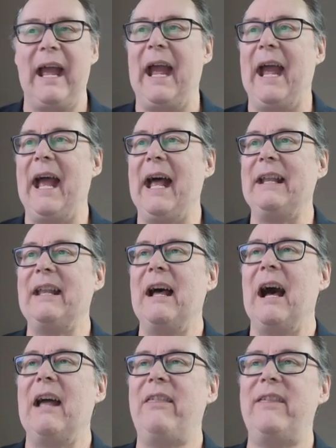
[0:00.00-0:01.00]
And
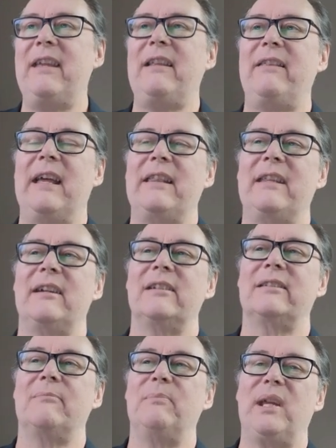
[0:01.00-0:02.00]
I think that
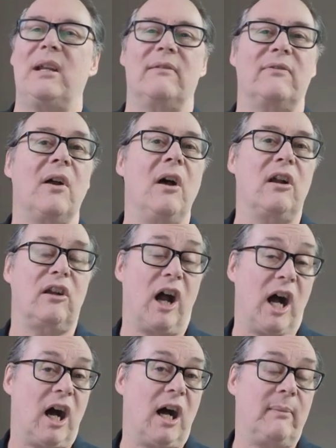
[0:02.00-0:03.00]
there's a bit of
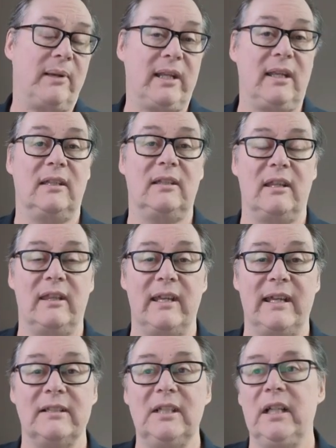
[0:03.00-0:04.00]
comedy to
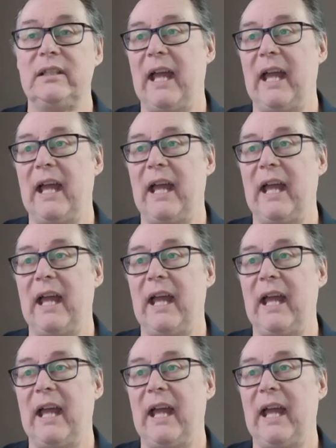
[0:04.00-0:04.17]
this,